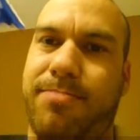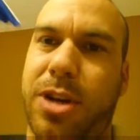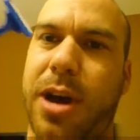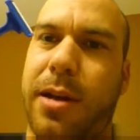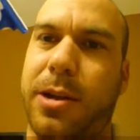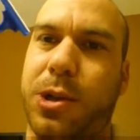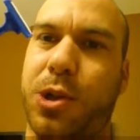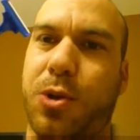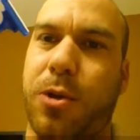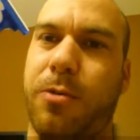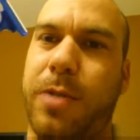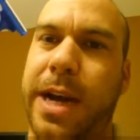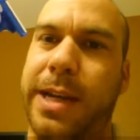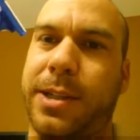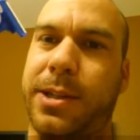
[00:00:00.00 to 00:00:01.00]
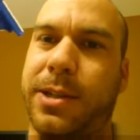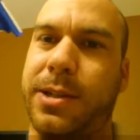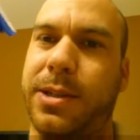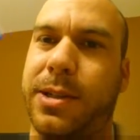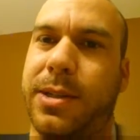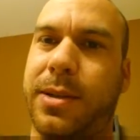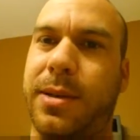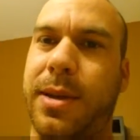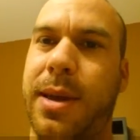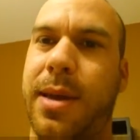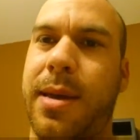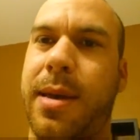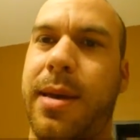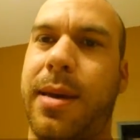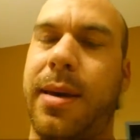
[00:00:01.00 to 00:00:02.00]
dollar store razors
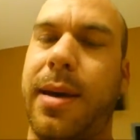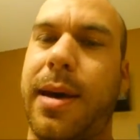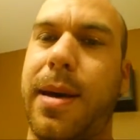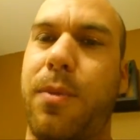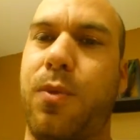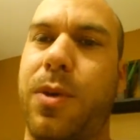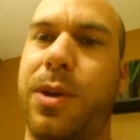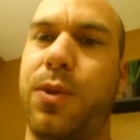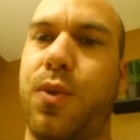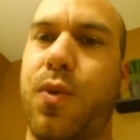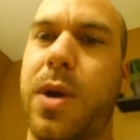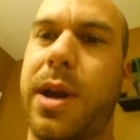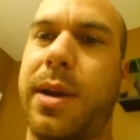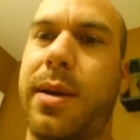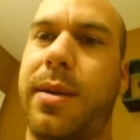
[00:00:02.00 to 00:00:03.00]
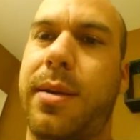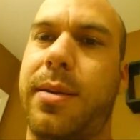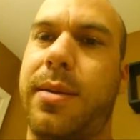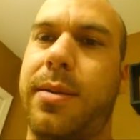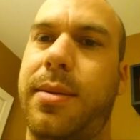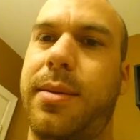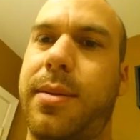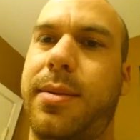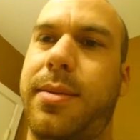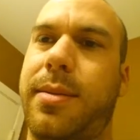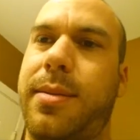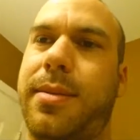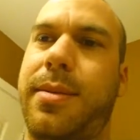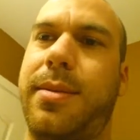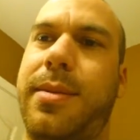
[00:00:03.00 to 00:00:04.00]
with one
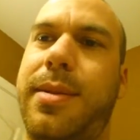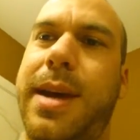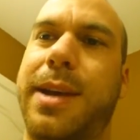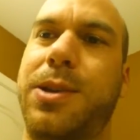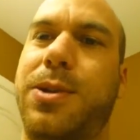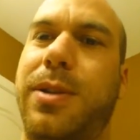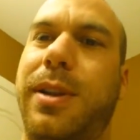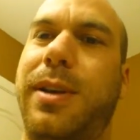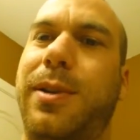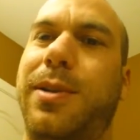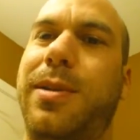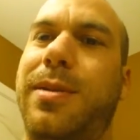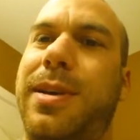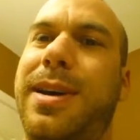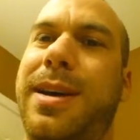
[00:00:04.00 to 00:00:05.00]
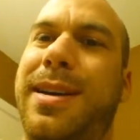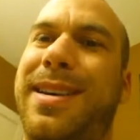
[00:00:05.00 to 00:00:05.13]
extra little